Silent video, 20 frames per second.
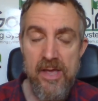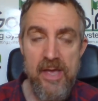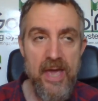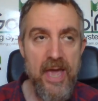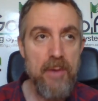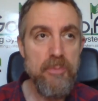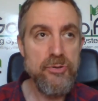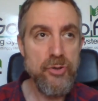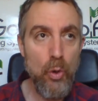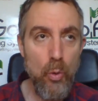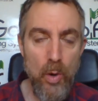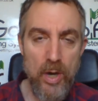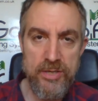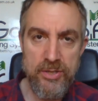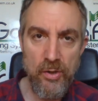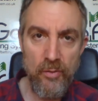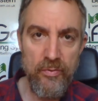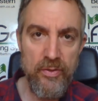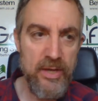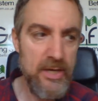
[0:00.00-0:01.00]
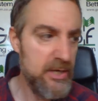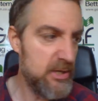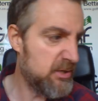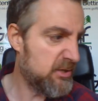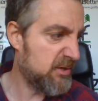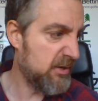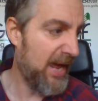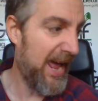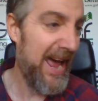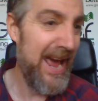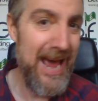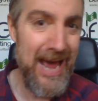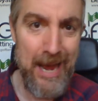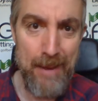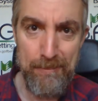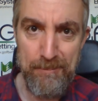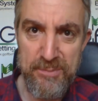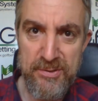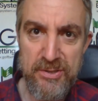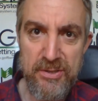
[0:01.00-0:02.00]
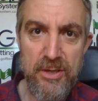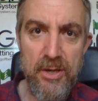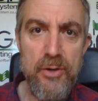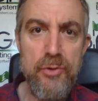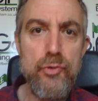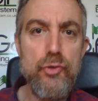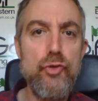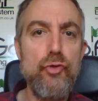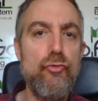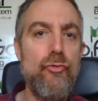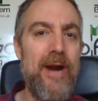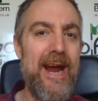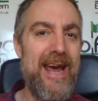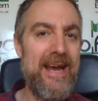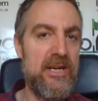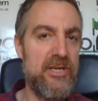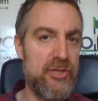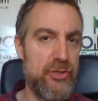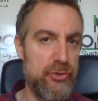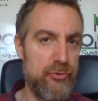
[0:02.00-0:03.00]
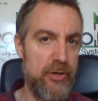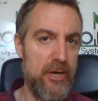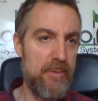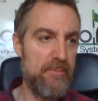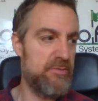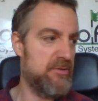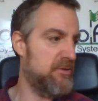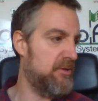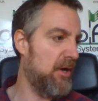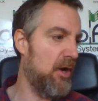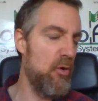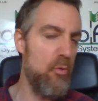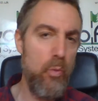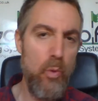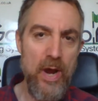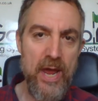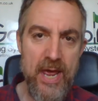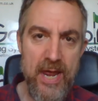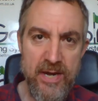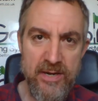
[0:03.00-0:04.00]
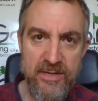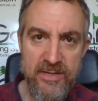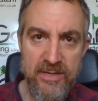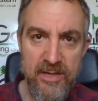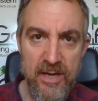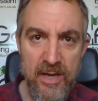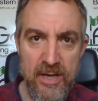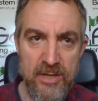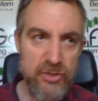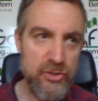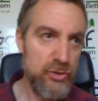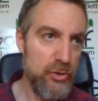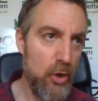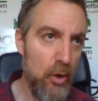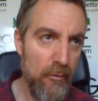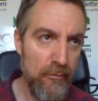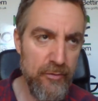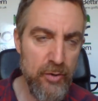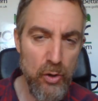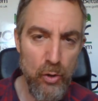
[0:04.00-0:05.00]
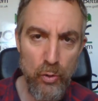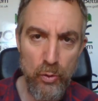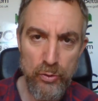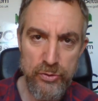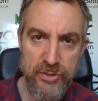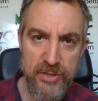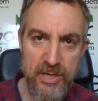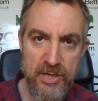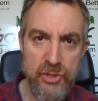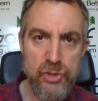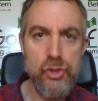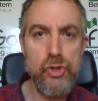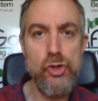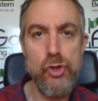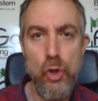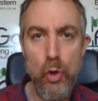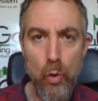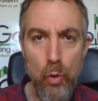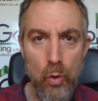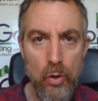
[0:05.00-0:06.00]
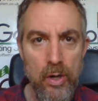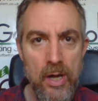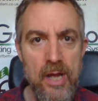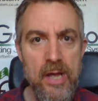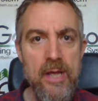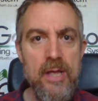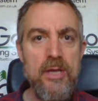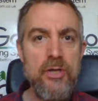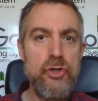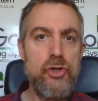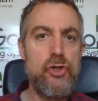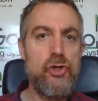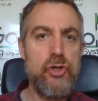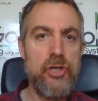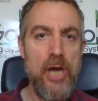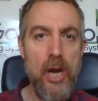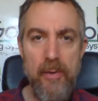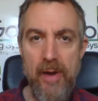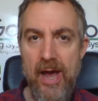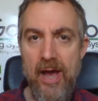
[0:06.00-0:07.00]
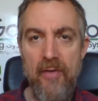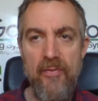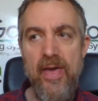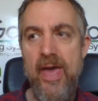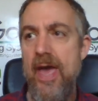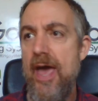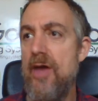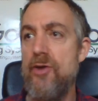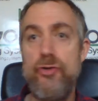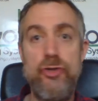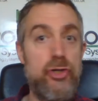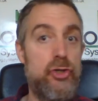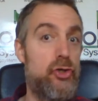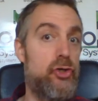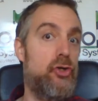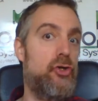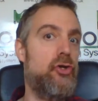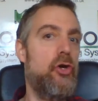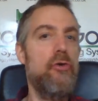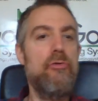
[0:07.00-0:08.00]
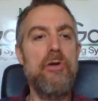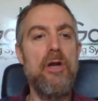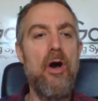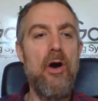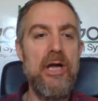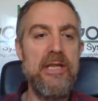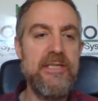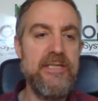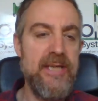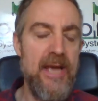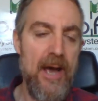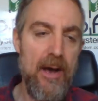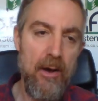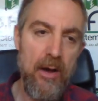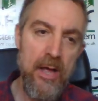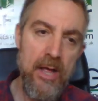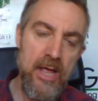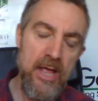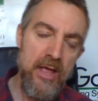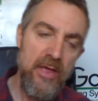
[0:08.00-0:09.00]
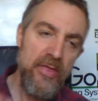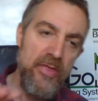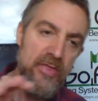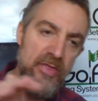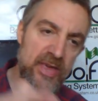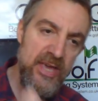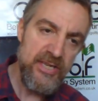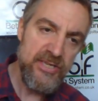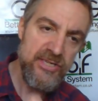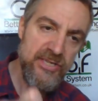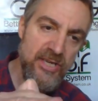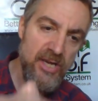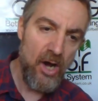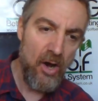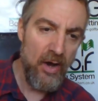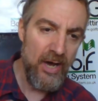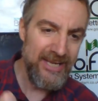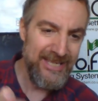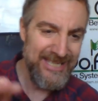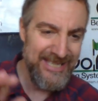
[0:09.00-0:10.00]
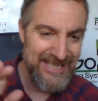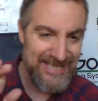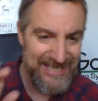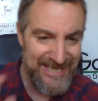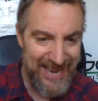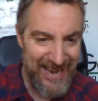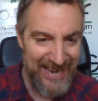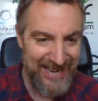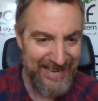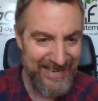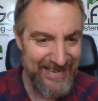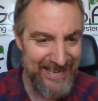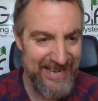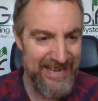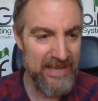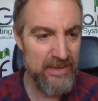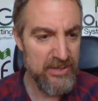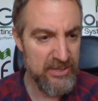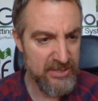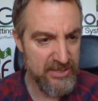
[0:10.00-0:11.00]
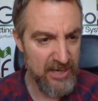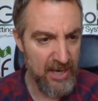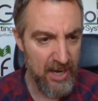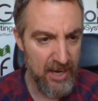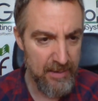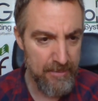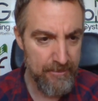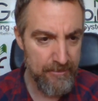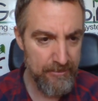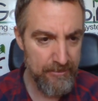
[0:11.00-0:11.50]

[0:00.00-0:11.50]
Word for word: it was always on these absolute drag strips. No wind, soft courses, short, sh- go out there and just shoot lights out. This guy is exactly the same.